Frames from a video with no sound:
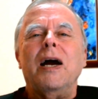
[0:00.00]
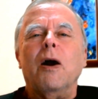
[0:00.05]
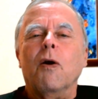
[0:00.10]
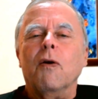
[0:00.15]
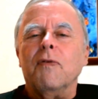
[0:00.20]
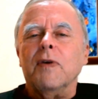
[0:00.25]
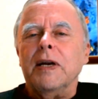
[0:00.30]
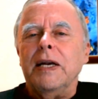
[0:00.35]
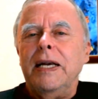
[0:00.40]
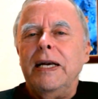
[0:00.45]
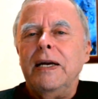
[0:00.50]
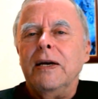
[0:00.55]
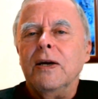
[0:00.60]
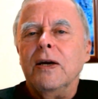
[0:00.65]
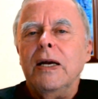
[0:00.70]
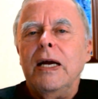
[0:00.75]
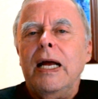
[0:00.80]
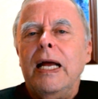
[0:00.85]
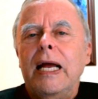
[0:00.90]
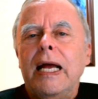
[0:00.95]
Over
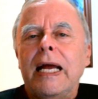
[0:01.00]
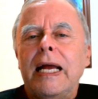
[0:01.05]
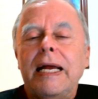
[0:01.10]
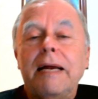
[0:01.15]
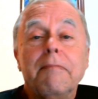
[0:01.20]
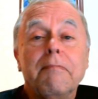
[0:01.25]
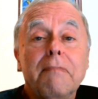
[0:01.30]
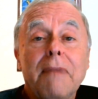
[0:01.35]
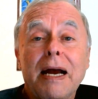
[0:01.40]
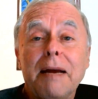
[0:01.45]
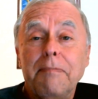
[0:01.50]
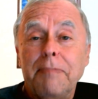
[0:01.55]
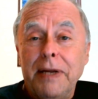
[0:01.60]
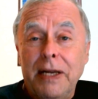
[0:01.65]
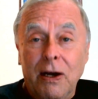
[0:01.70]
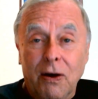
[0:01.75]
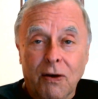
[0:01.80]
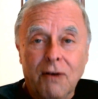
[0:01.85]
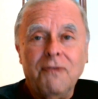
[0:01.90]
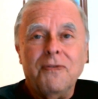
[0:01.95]
here, it might
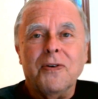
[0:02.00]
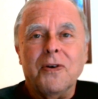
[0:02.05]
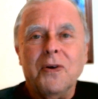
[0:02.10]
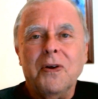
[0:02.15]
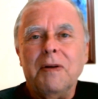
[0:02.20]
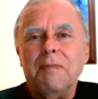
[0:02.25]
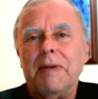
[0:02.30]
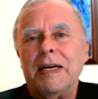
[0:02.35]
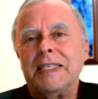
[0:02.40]
be helpful.